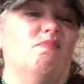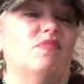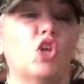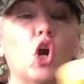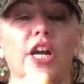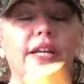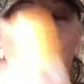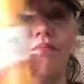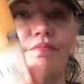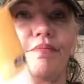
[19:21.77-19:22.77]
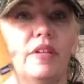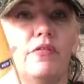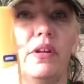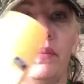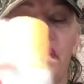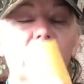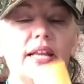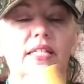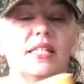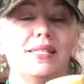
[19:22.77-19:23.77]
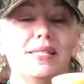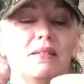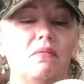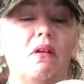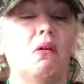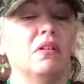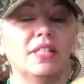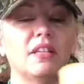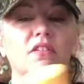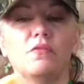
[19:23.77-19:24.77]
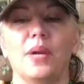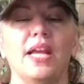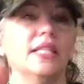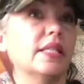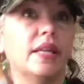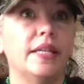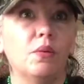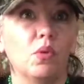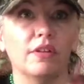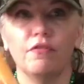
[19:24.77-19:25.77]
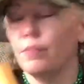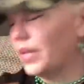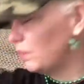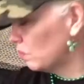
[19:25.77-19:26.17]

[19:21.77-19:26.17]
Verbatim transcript: sorry if anybody likes this. Oh, it's all over my hands. It didn't work for me.